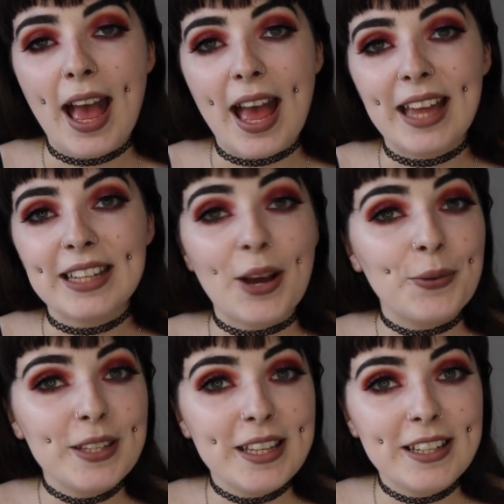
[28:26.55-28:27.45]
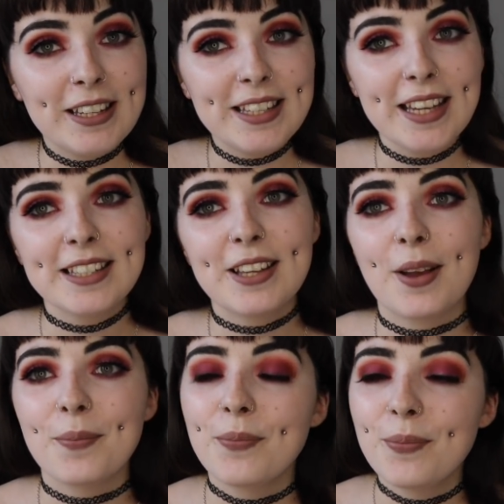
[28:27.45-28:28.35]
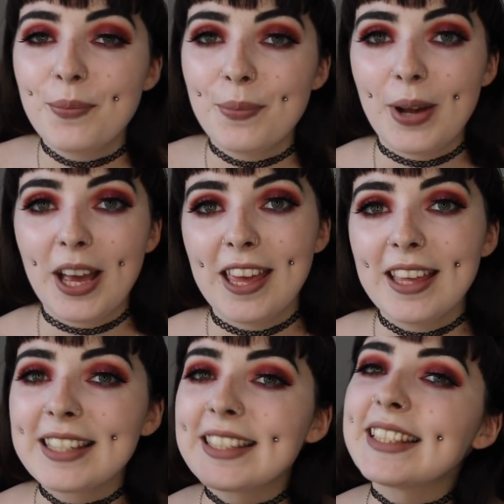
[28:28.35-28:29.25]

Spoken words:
and I will see you guys next time. Bye!